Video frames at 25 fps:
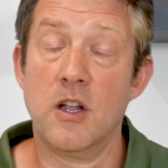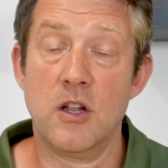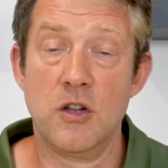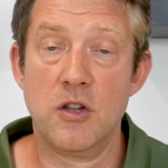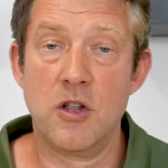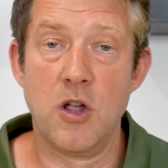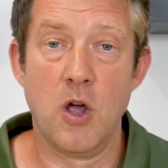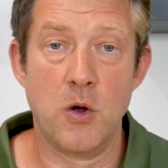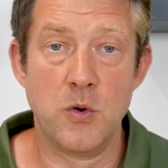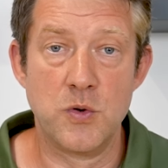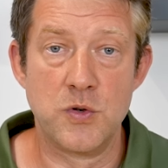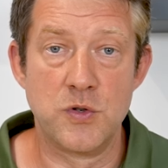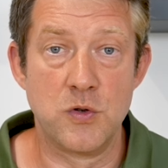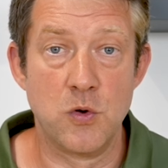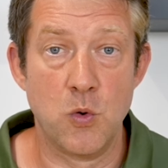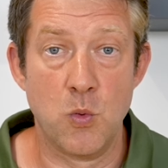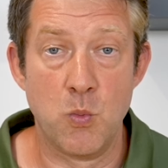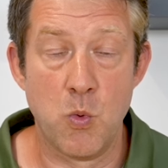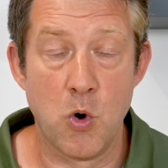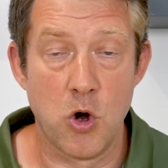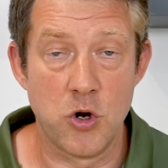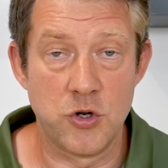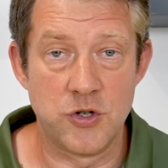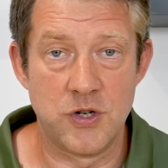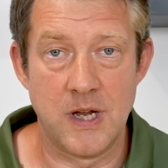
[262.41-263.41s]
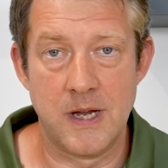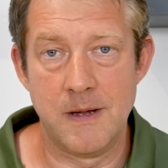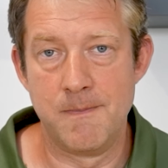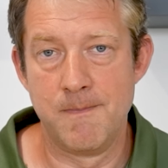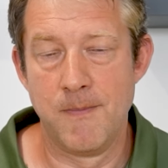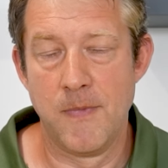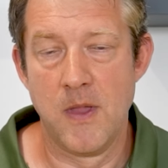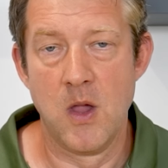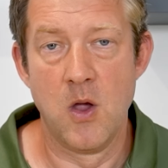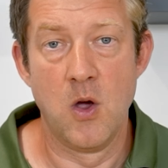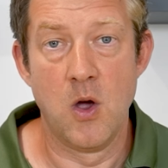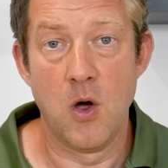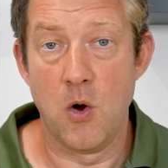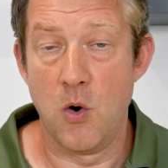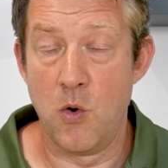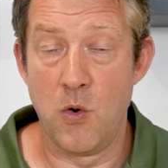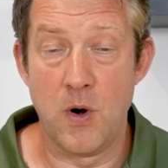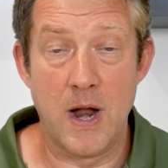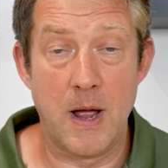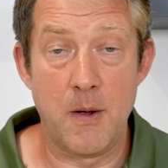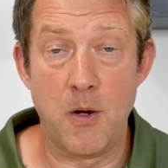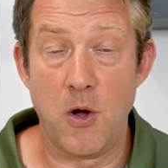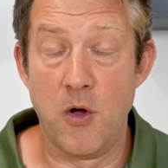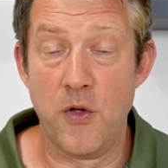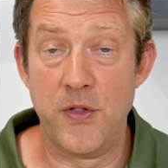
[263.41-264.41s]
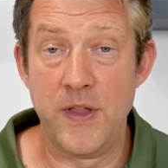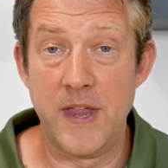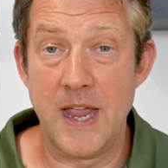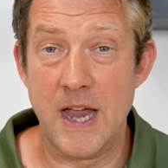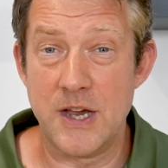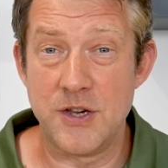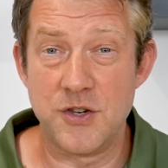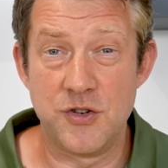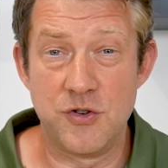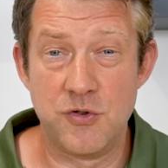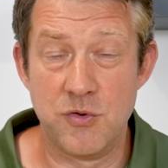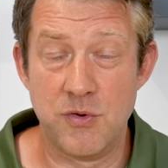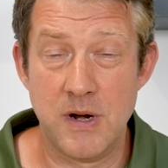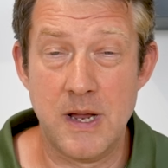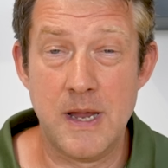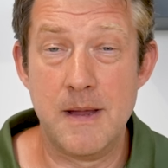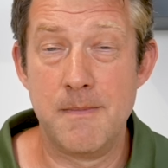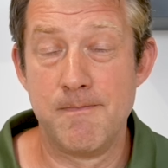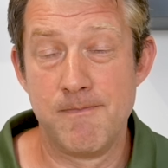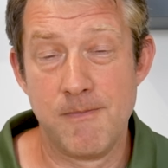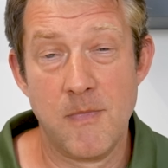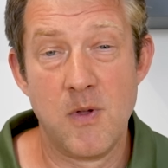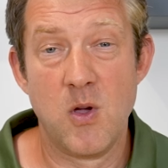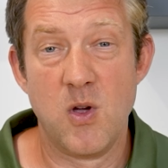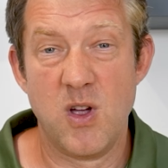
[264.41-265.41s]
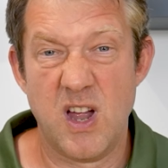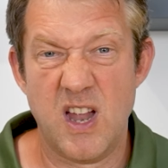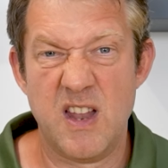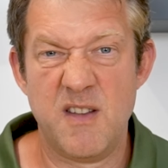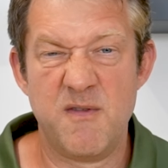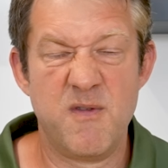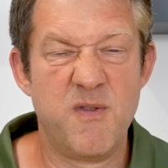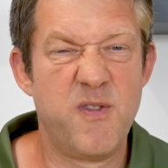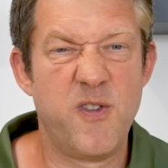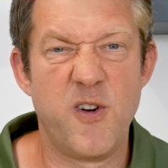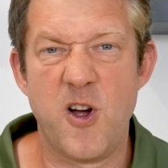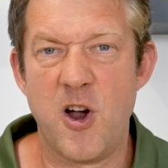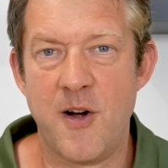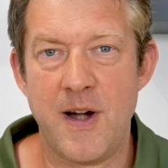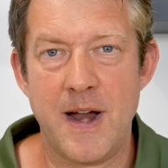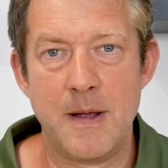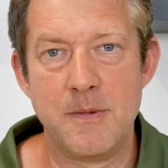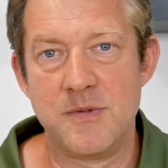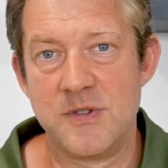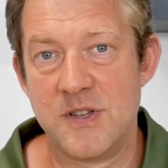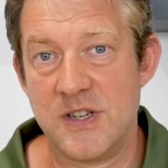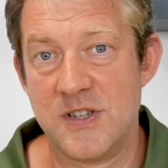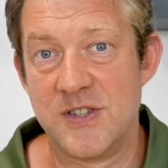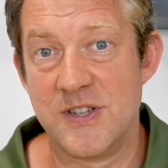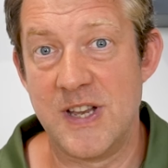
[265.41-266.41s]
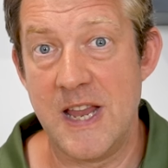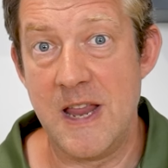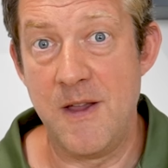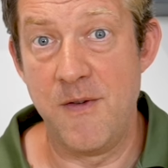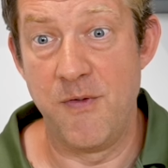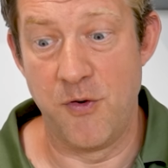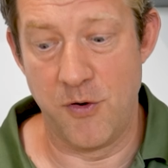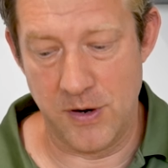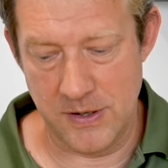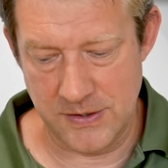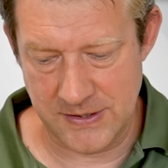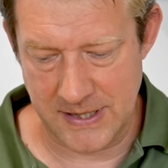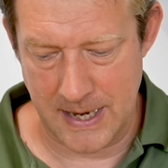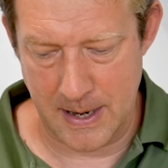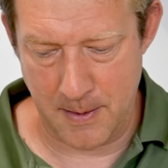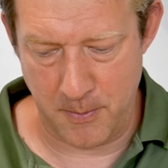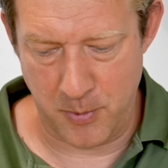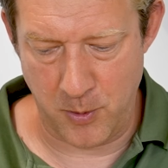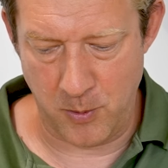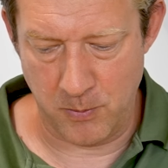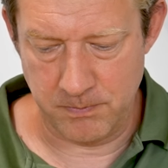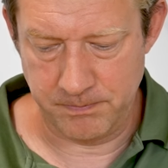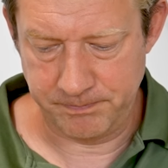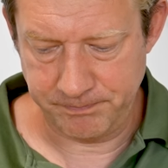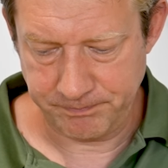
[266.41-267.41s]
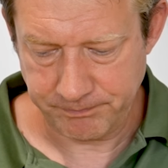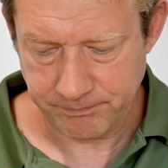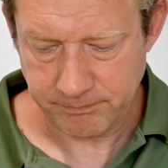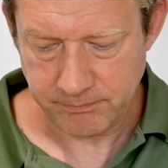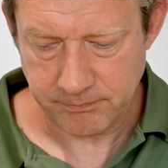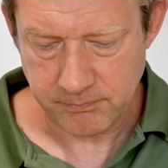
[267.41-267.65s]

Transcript: coastal watching, or out on the estuary and far out to sea, for example.